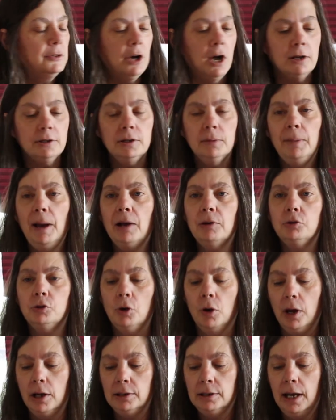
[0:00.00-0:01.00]
talked about
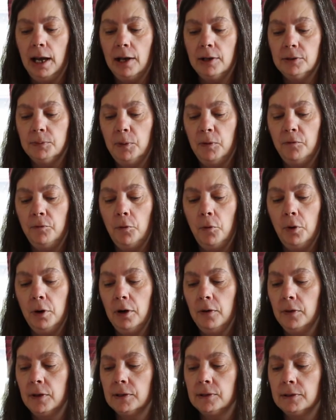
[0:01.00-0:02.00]
Dawn dolls
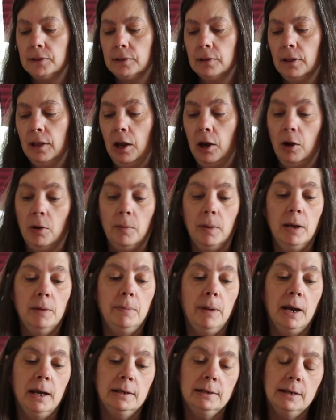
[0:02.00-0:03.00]
before. They are
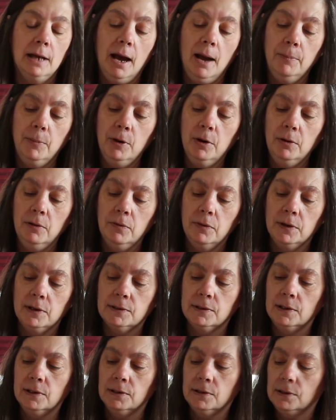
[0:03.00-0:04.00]
made by Topper.
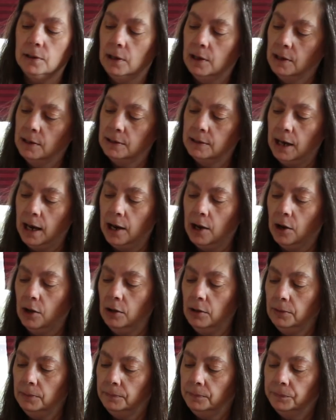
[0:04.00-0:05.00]
This is
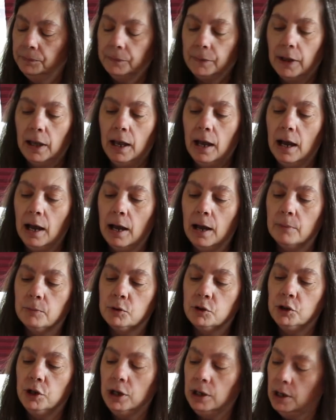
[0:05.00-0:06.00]
Dale.
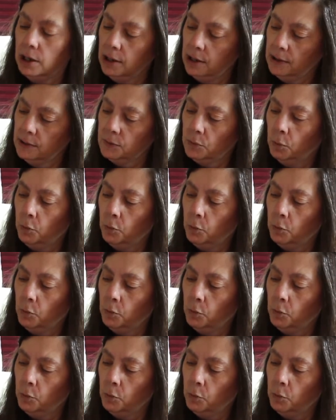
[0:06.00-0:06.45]
She is